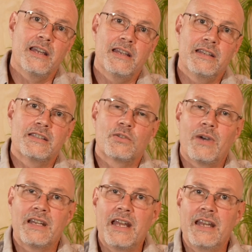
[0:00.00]
It is
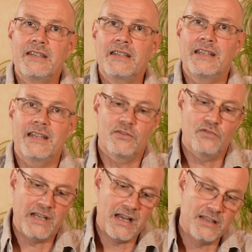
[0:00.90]
quite handy in
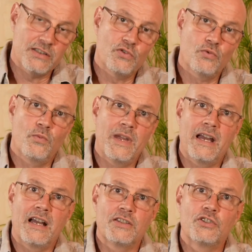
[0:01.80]
regards to
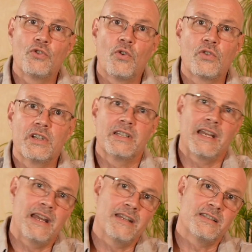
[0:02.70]
where I store it
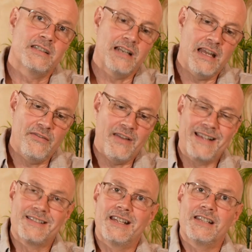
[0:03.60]
and still have
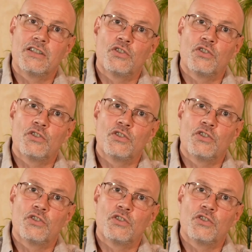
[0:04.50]
access